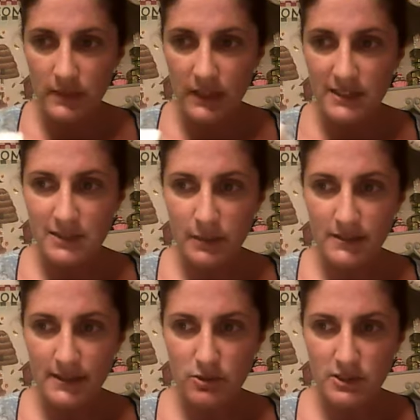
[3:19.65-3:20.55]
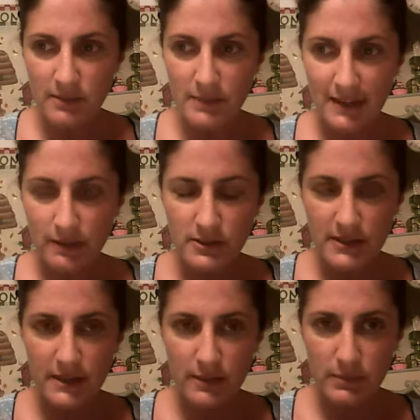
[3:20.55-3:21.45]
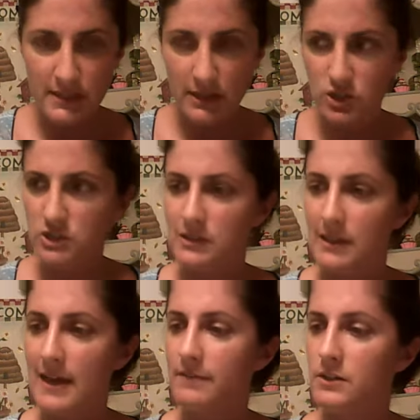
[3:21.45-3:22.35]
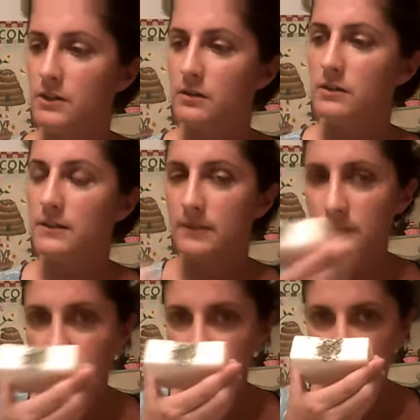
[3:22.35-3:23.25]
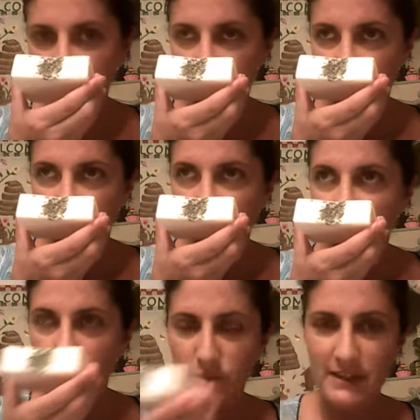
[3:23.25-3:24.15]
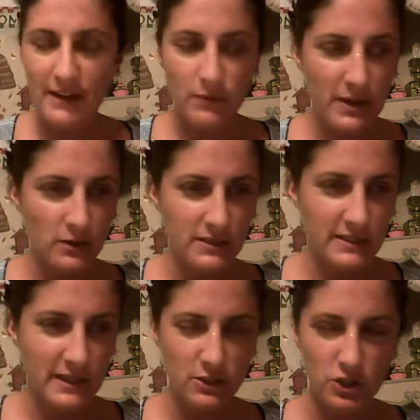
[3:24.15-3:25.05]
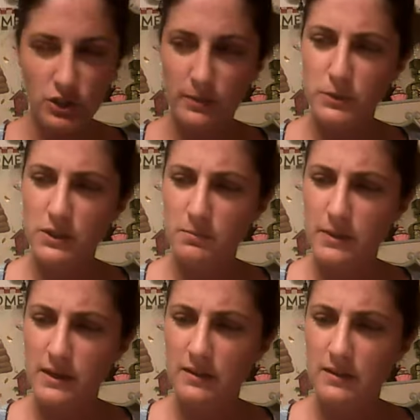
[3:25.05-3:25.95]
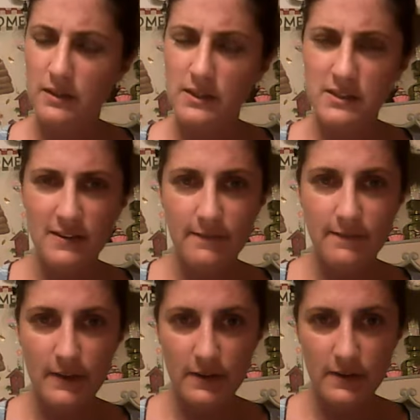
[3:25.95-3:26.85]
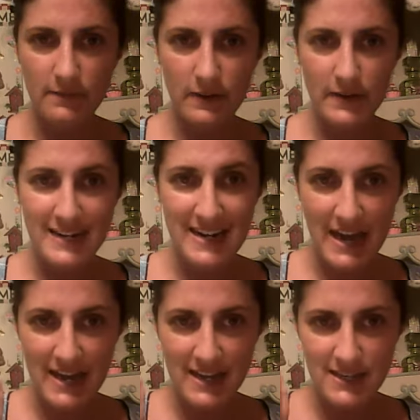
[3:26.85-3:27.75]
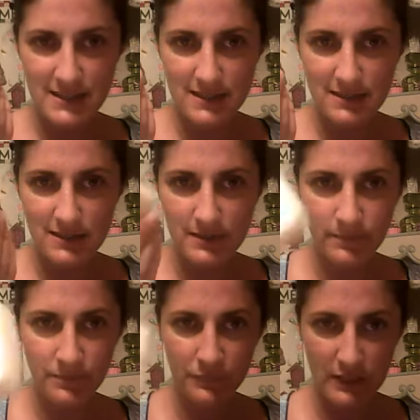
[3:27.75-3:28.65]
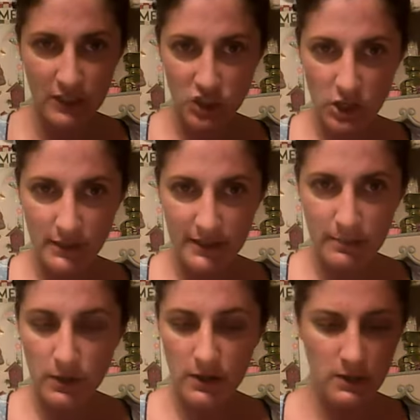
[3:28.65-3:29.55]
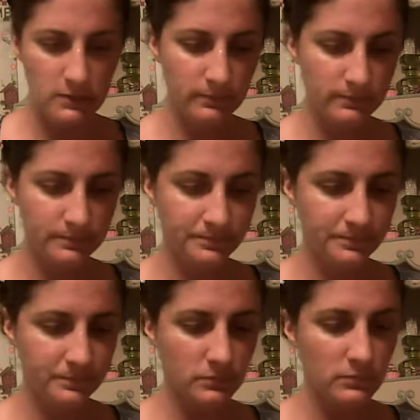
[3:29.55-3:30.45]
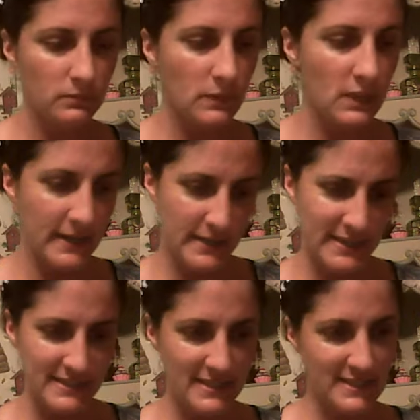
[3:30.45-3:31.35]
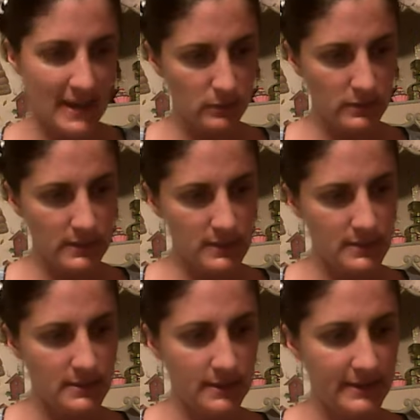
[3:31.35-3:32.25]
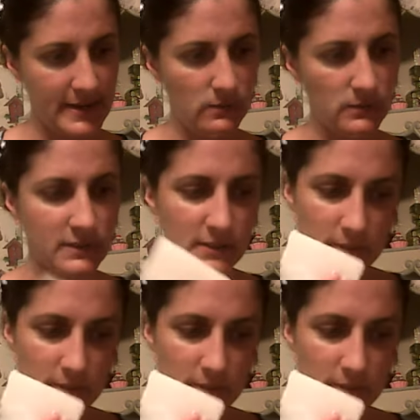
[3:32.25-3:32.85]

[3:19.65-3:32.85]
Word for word: It smells like there's something else in here besides just lavender. I don't think I read her scent description, but this is a very, very nice chunky bar. And I think it says the ounces, seven ounce.